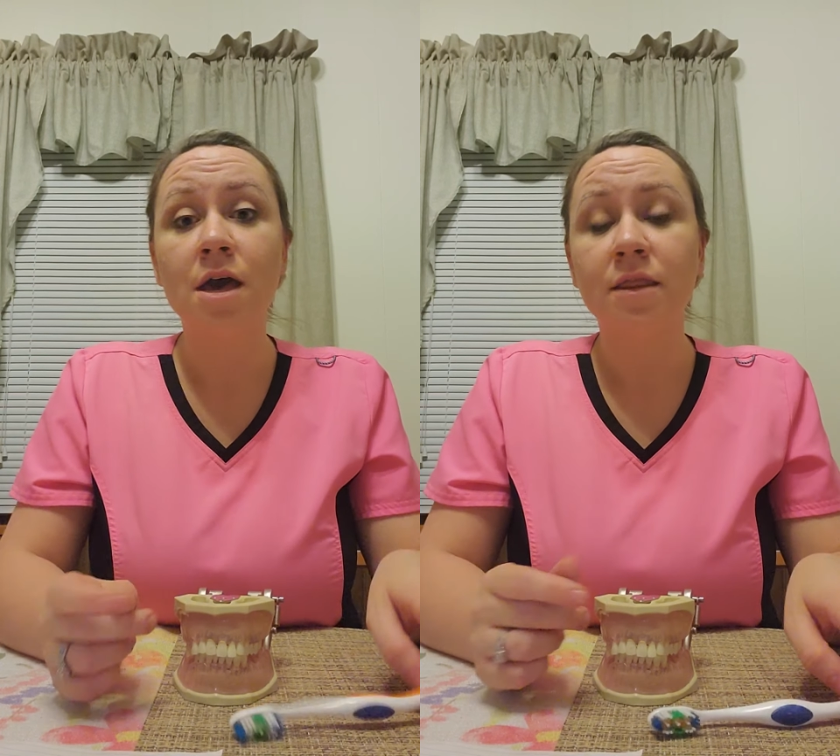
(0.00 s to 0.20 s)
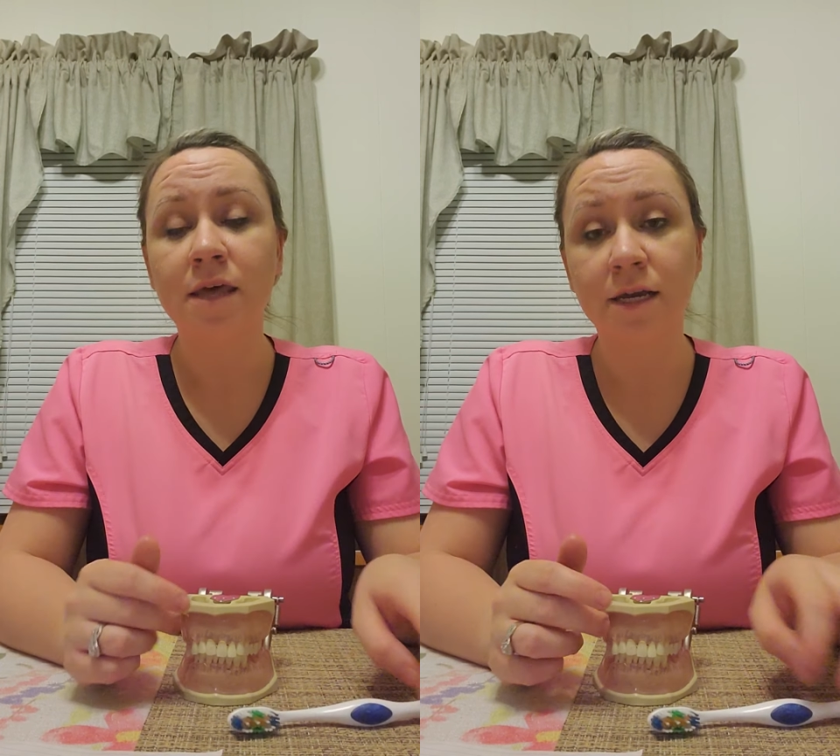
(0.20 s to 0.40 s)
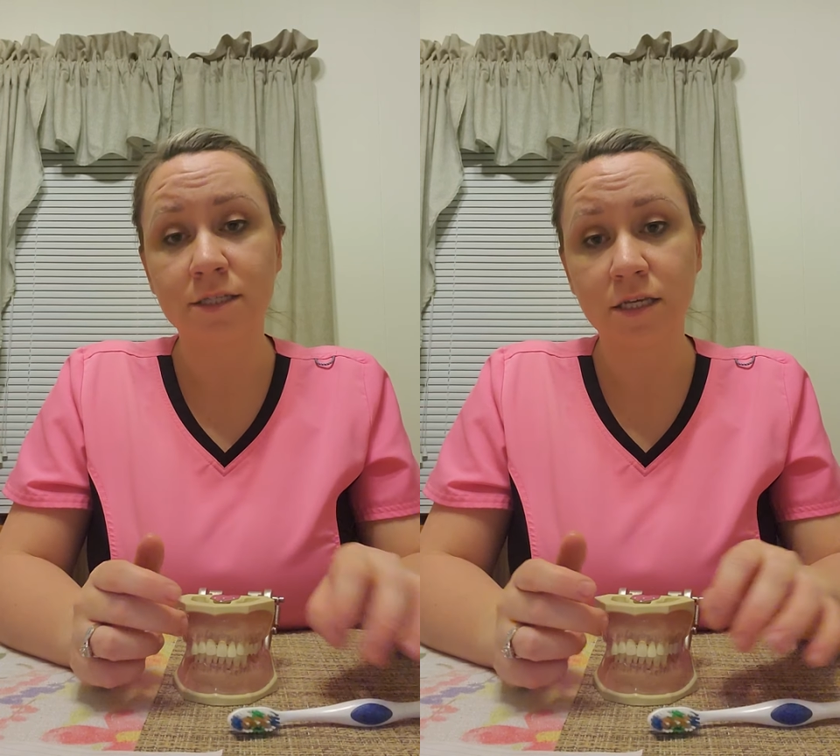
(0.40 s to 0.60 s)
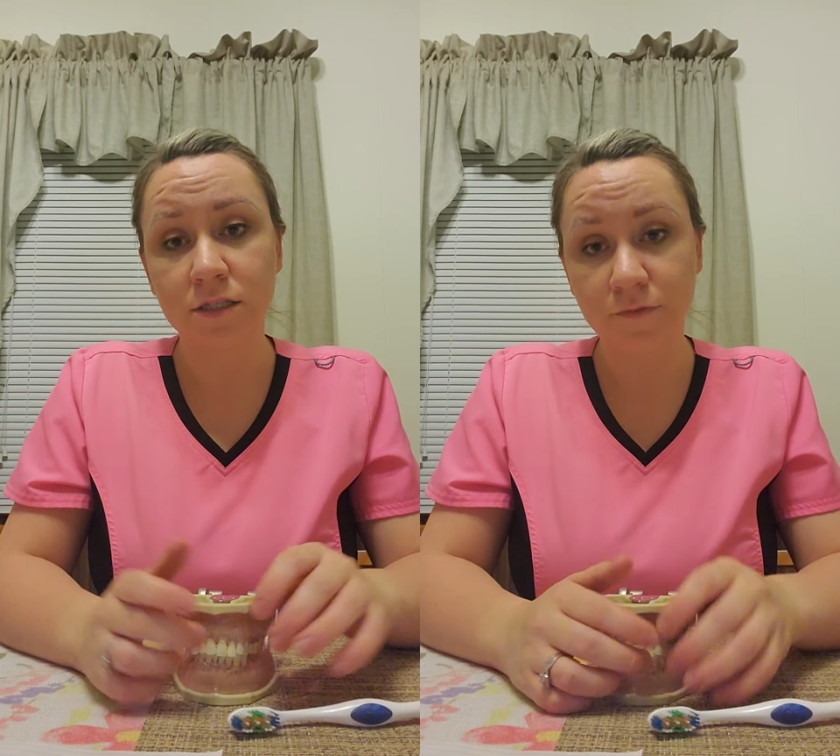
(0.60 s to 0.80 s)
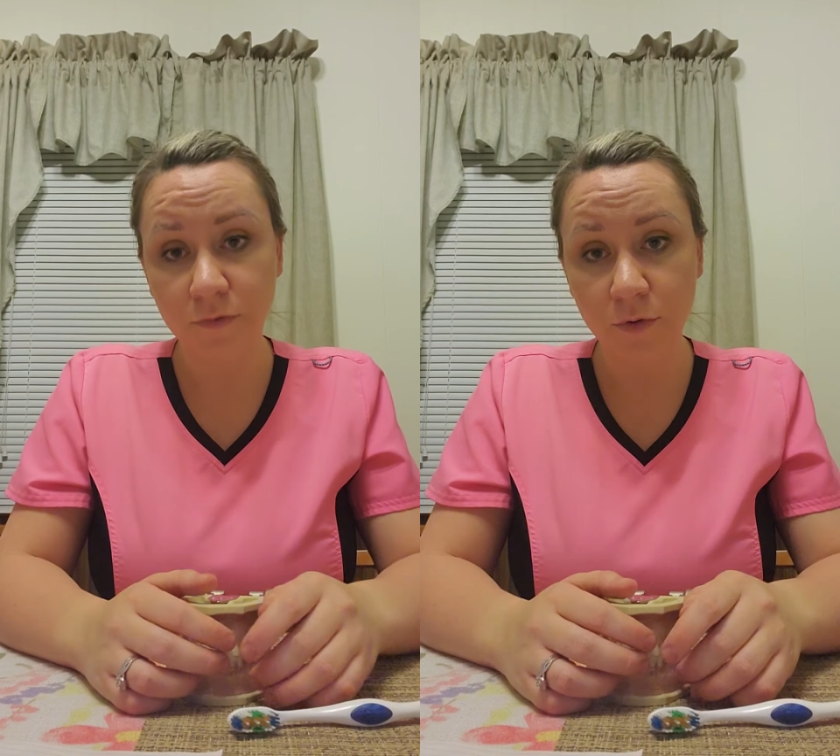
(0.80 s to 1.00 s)
the
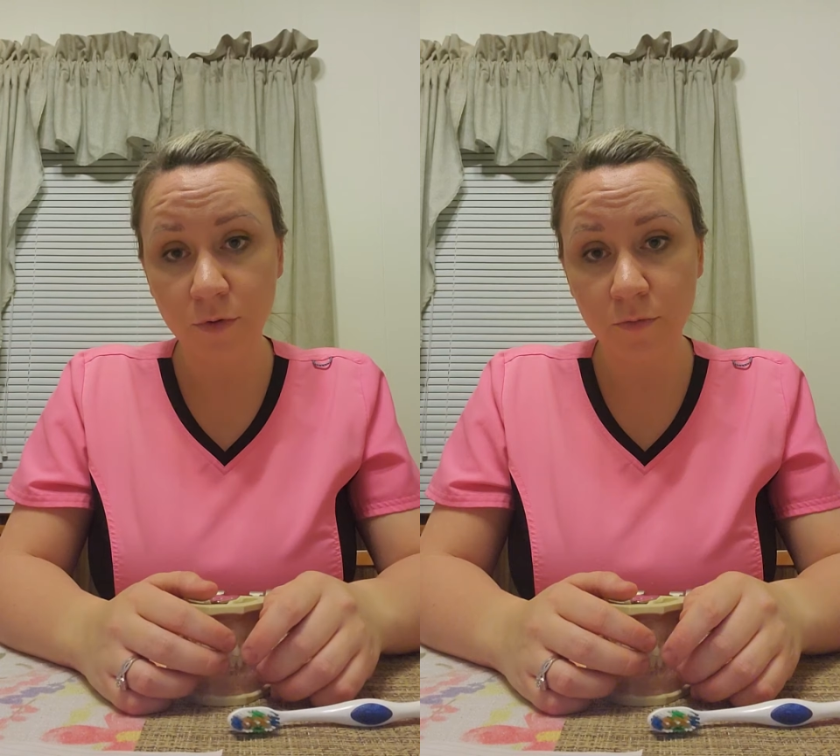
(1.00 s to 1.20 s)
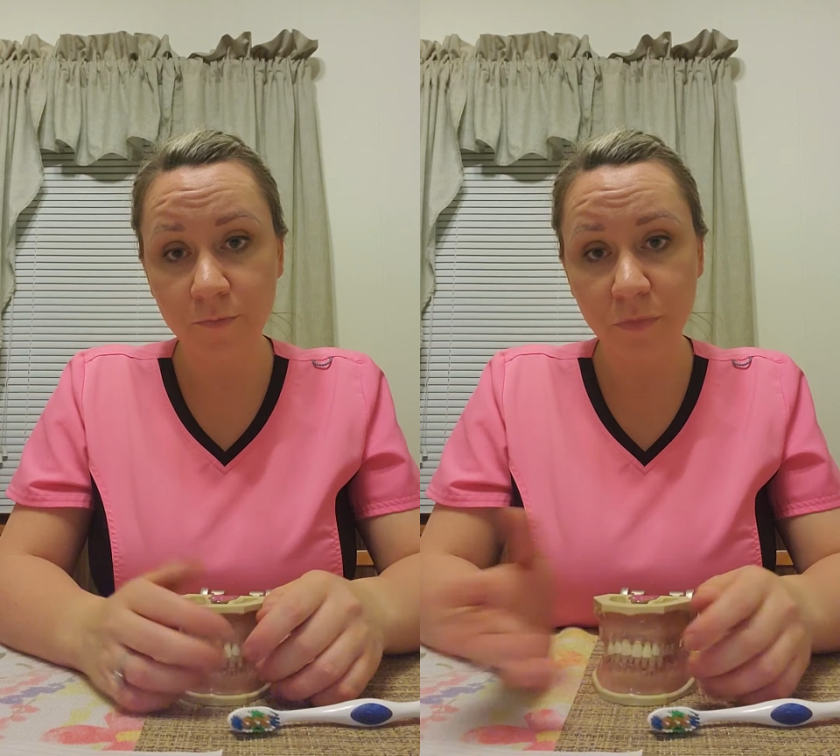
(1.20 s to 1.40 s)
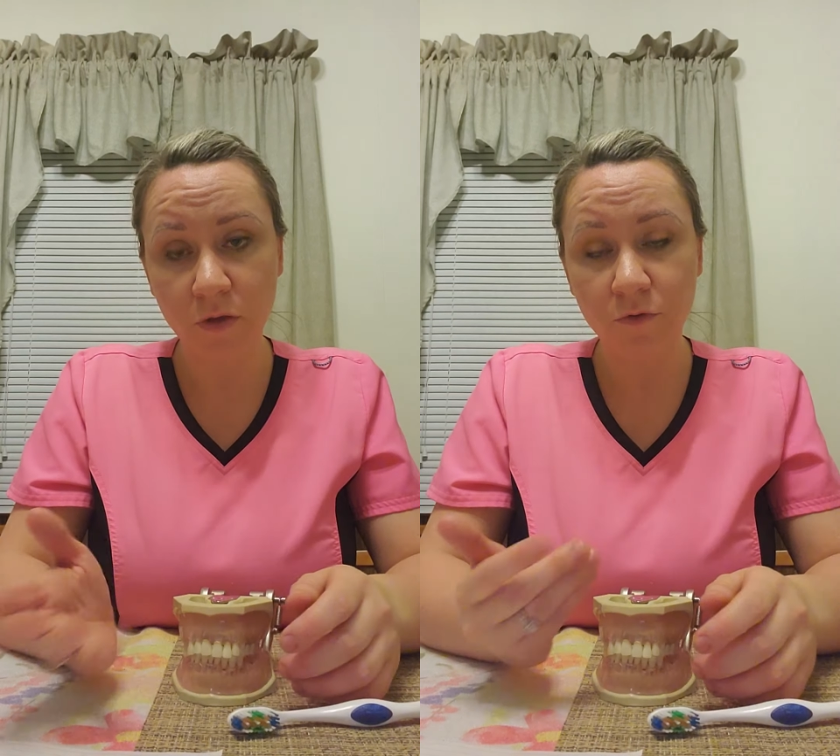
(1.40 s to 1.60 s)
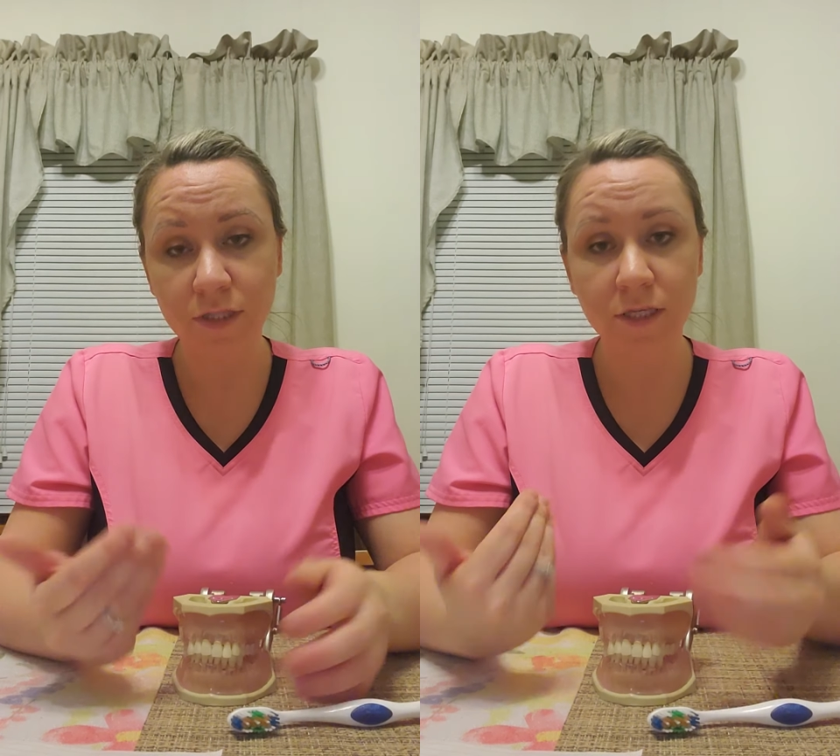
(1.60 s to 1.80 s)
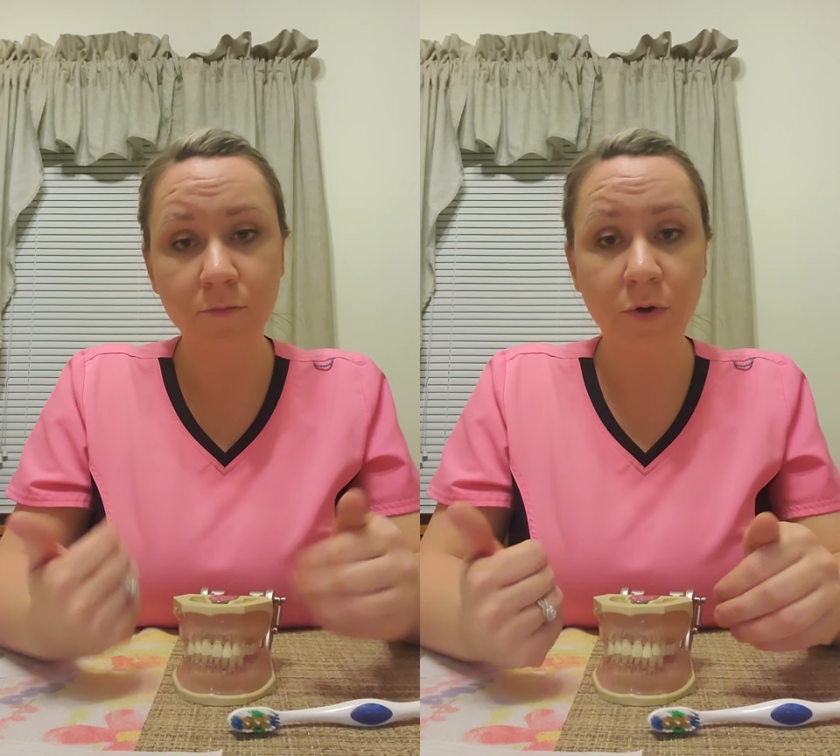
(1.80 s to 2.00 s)
excess food and
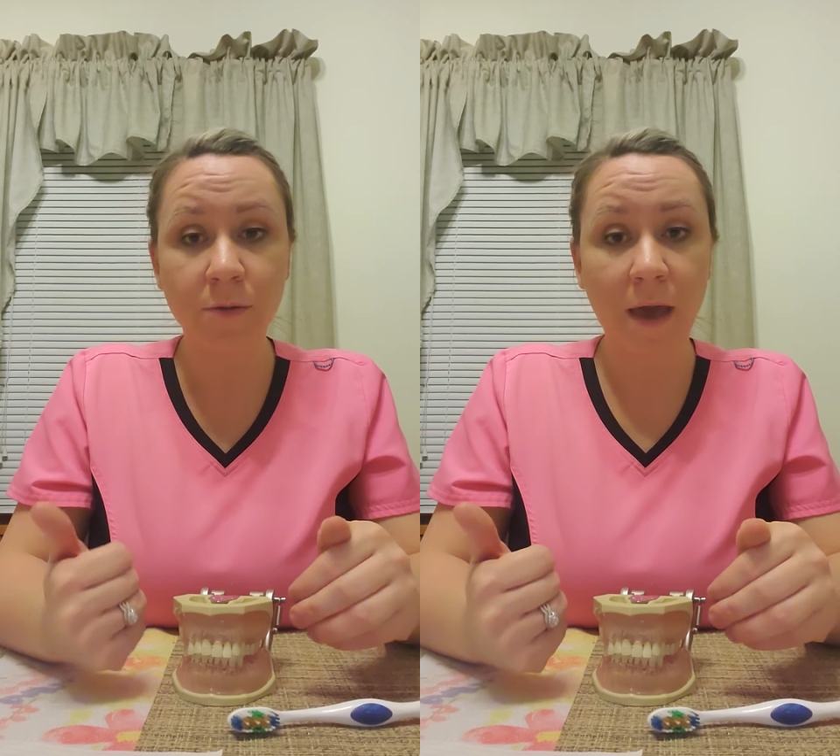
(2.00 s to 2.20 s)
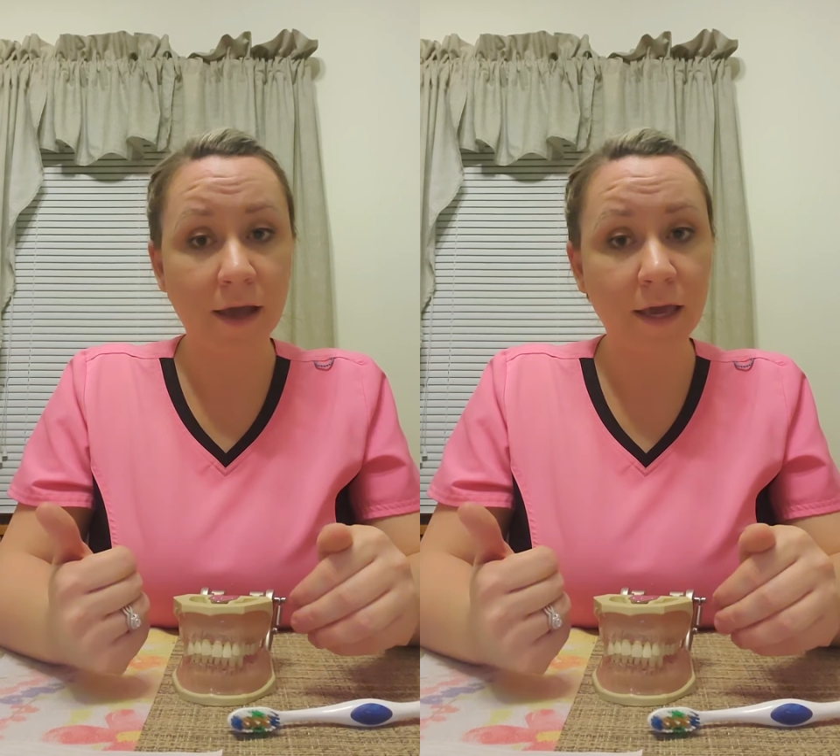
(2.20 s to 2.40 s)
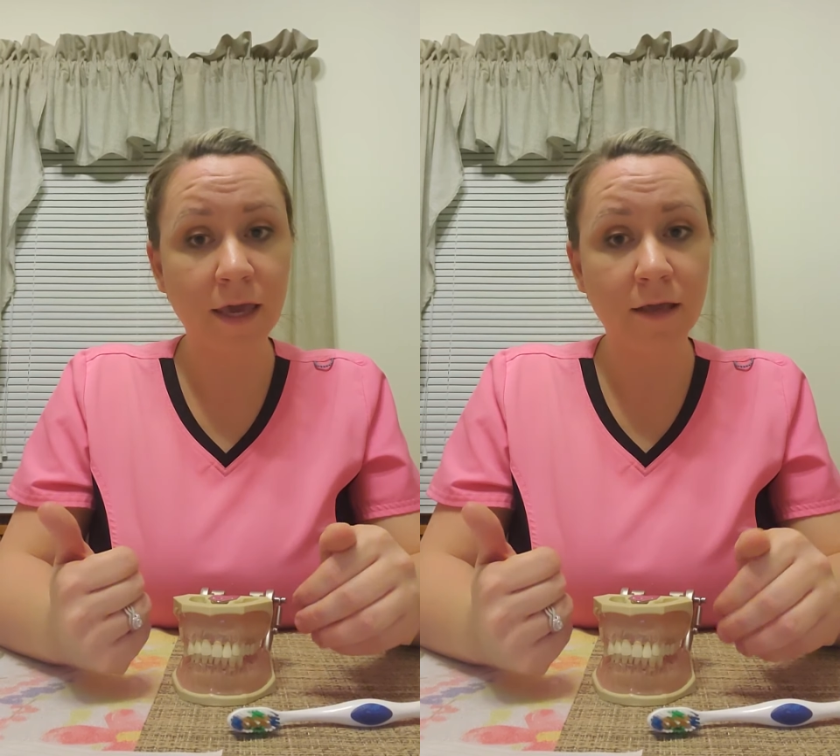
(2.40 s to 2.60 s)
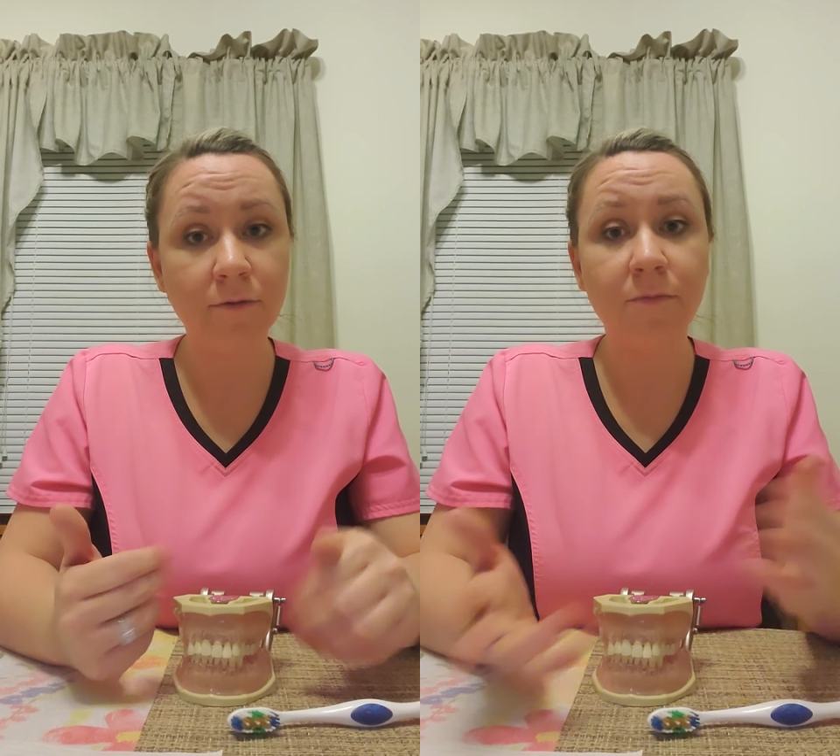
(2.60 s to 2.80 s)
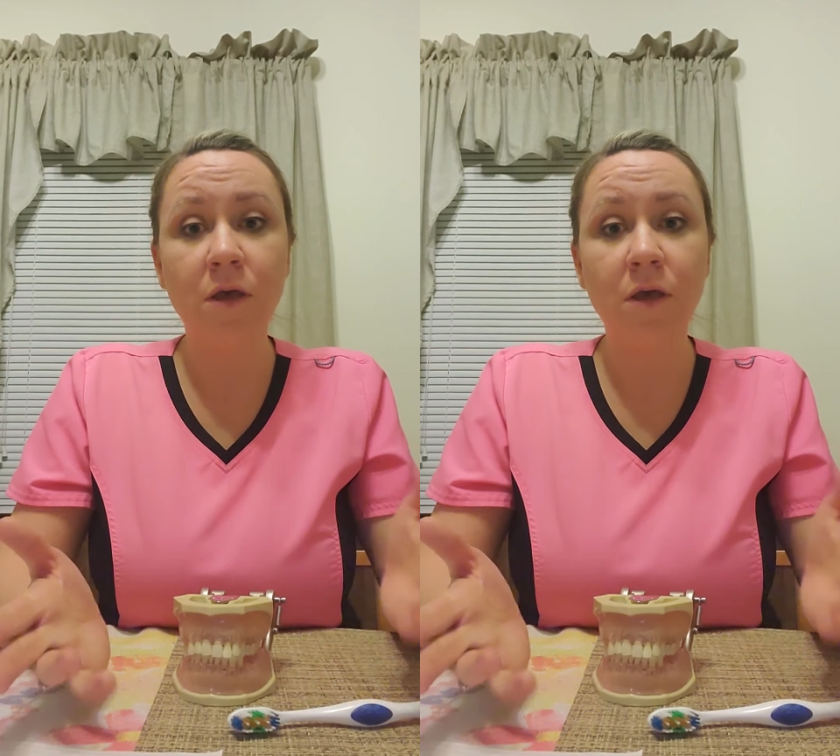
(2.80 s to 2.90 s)
rinse it and put it back in.